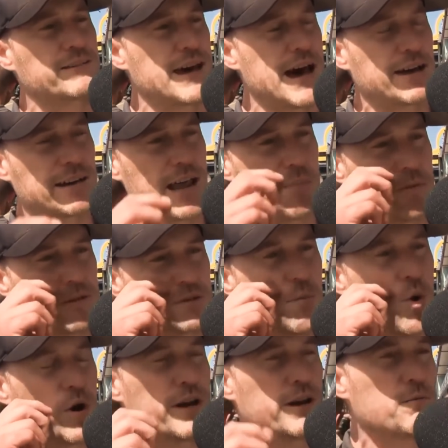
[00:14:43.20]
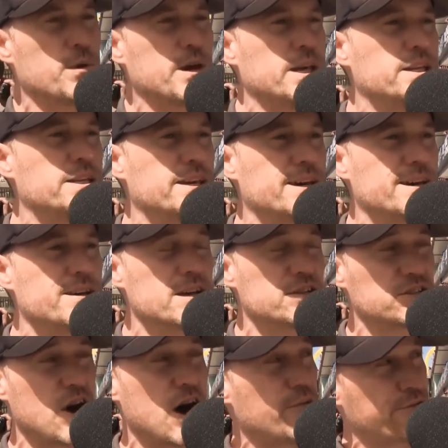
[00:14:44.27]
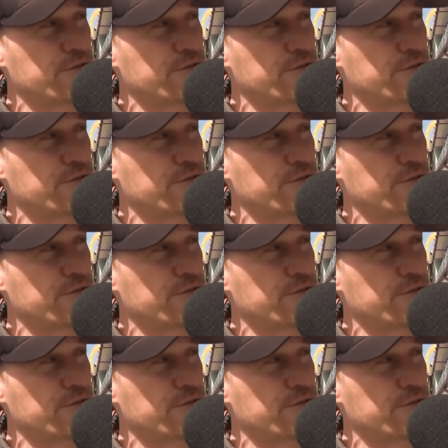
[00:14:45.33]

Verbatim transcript: attack lap this morning with uh, just half